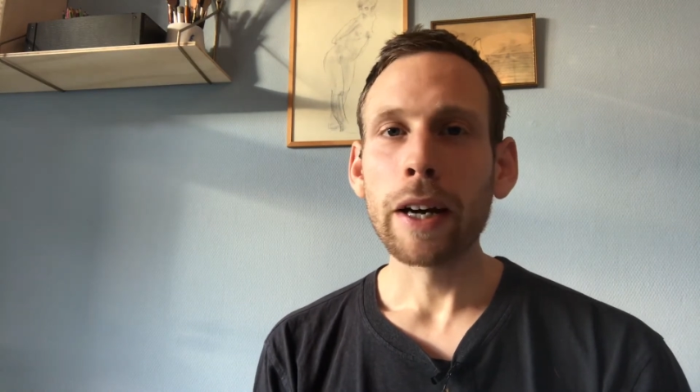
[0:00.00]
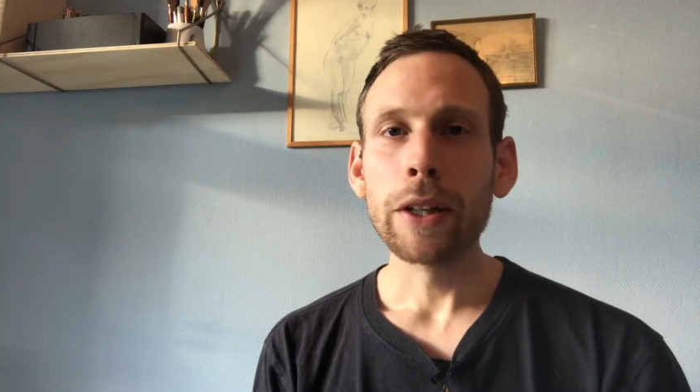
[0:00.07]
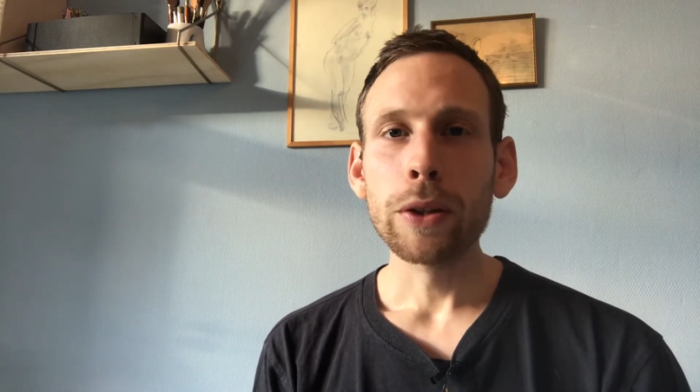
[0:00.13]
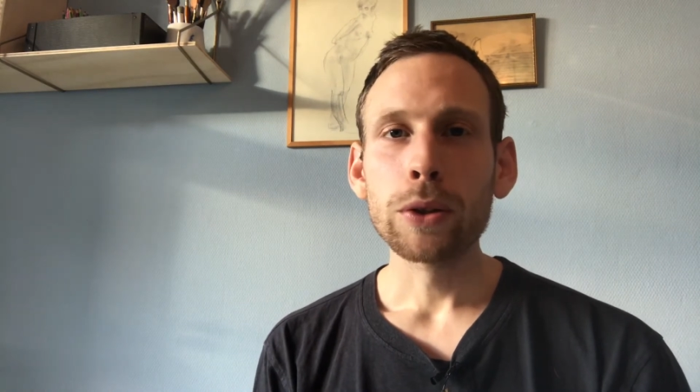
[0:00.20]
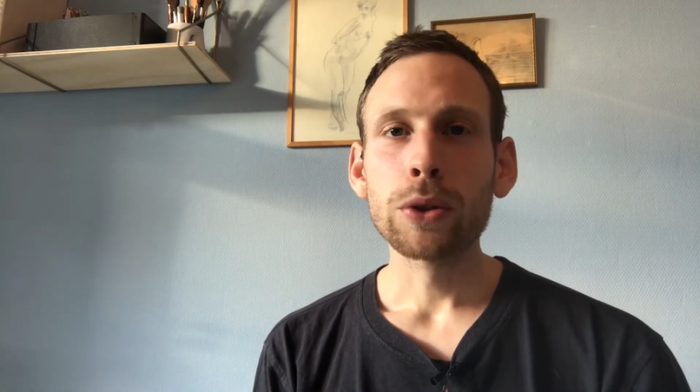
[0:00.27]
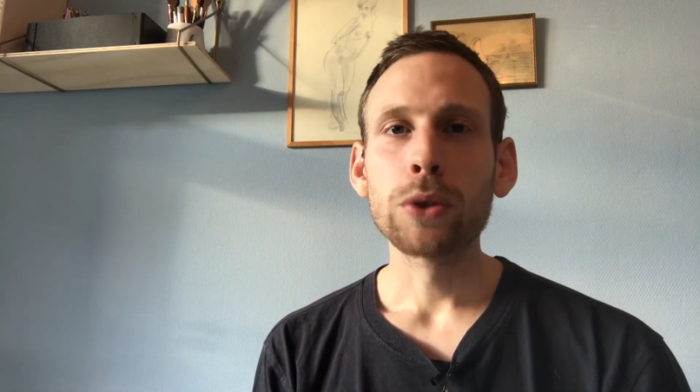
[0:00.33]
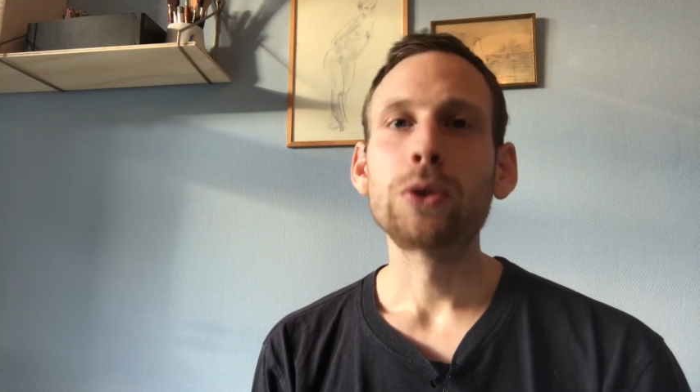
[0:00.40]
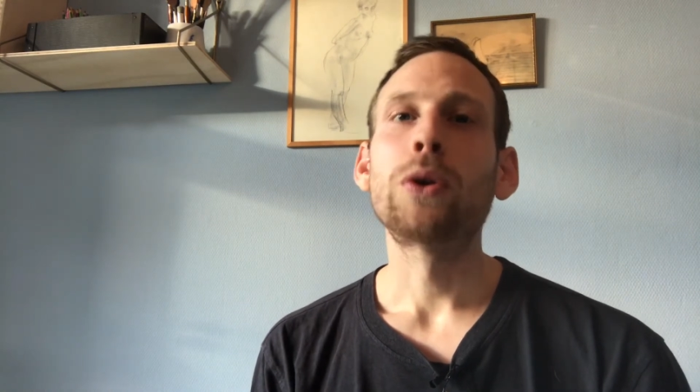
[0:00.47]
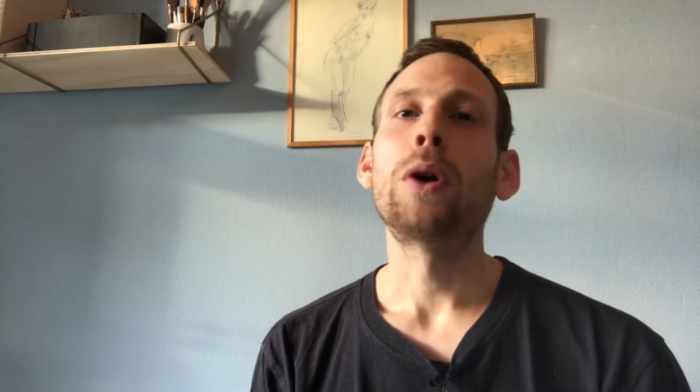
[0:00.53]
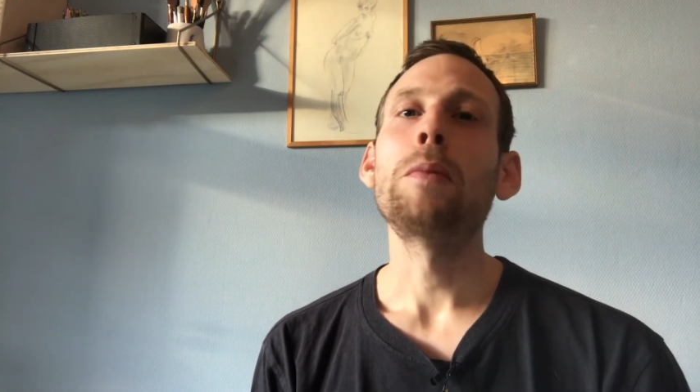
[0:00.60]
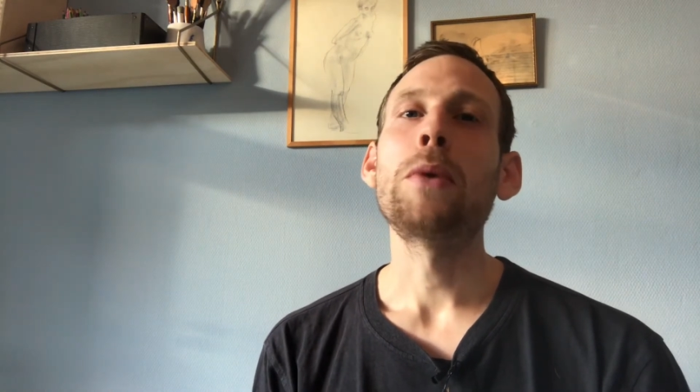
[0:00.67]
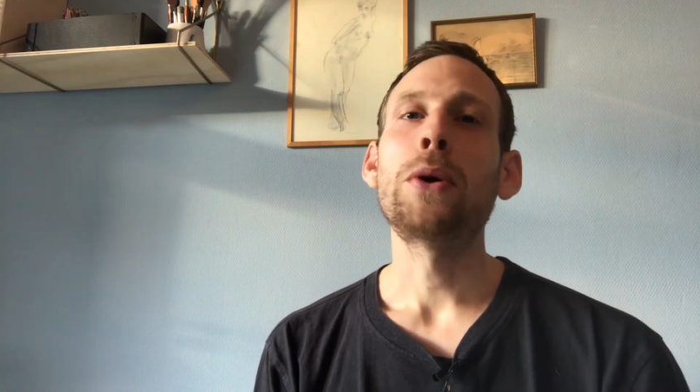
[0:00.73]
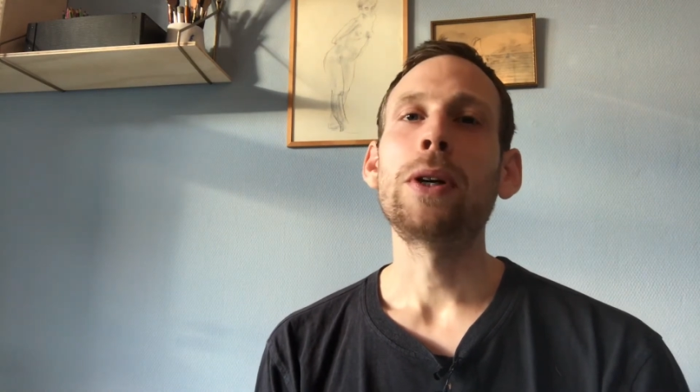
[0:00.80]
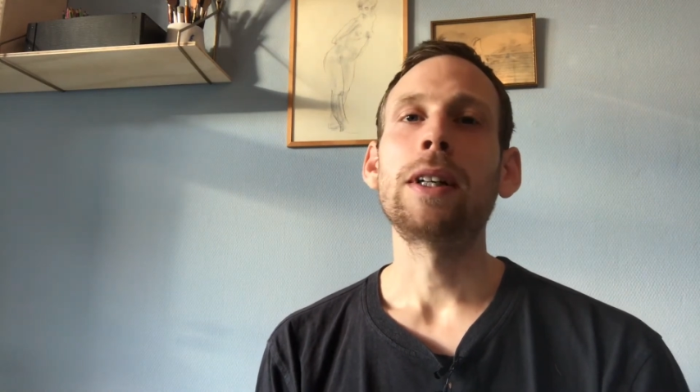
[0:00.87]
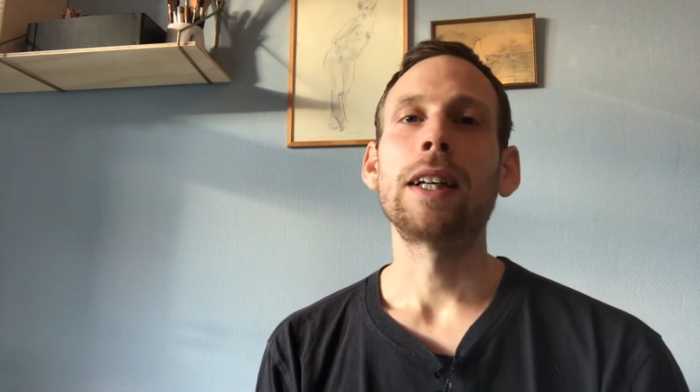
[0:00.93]
you to draw
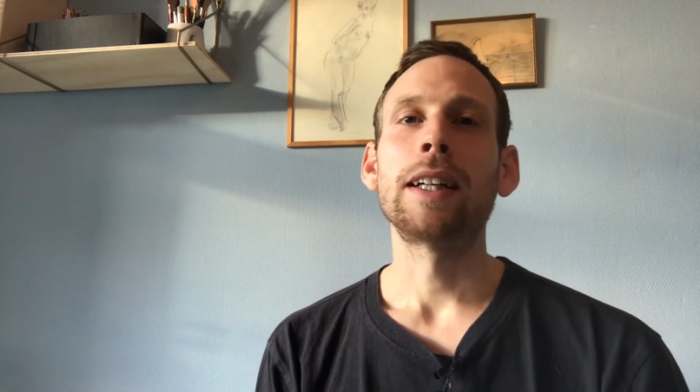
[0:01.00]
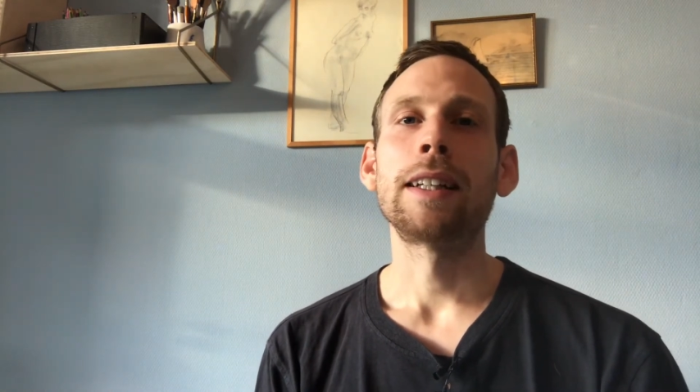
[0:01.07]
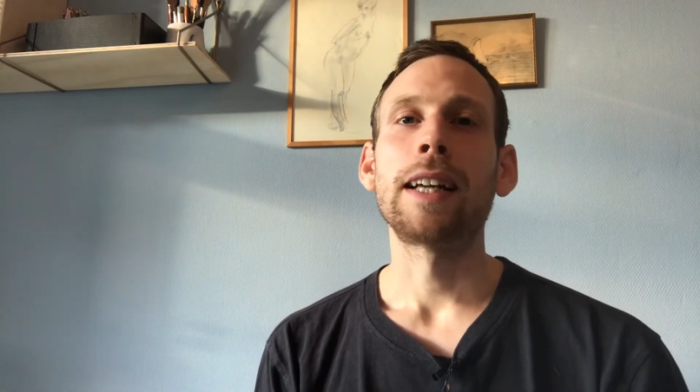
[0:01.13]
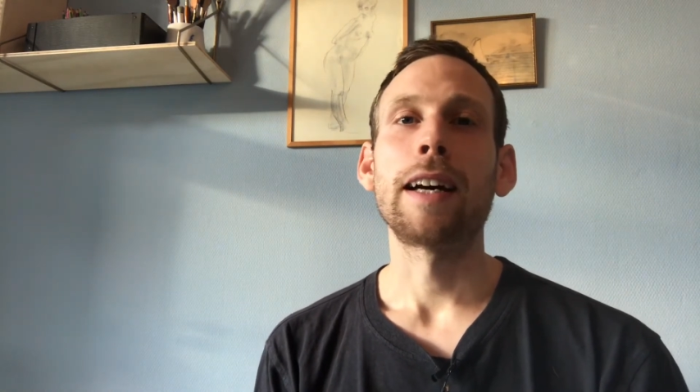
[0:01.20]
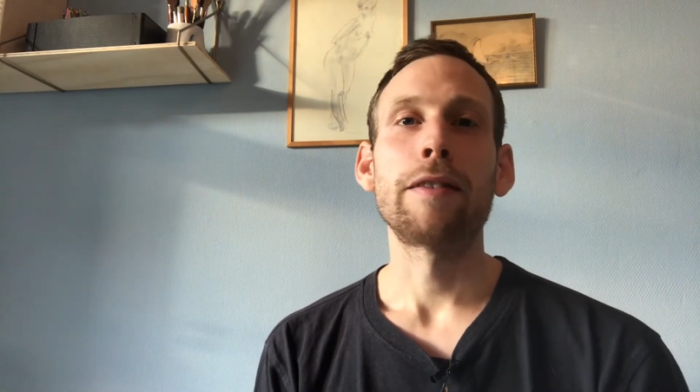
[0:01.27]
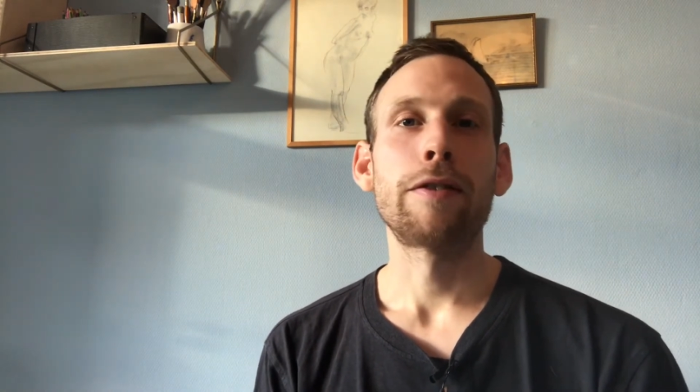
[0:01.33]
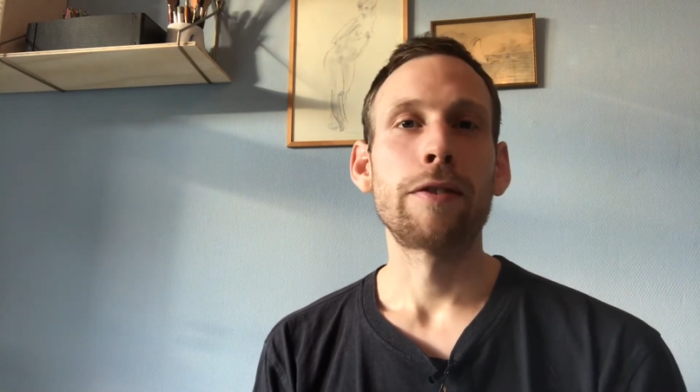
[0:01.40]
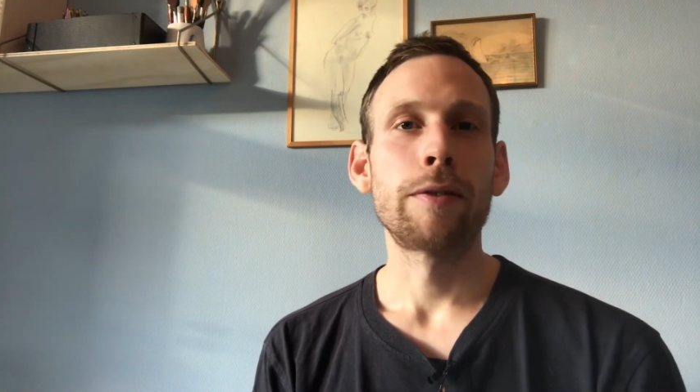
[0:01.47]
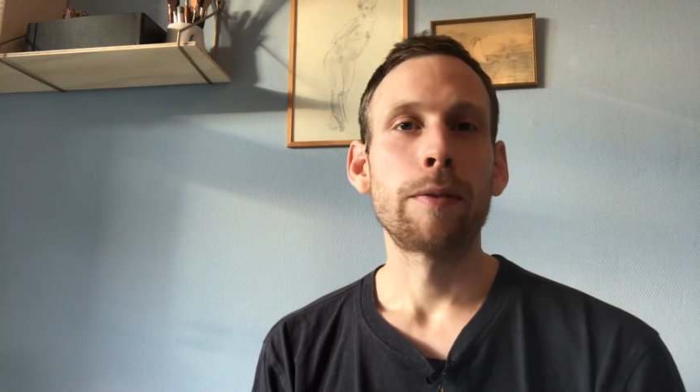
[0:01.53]
more and have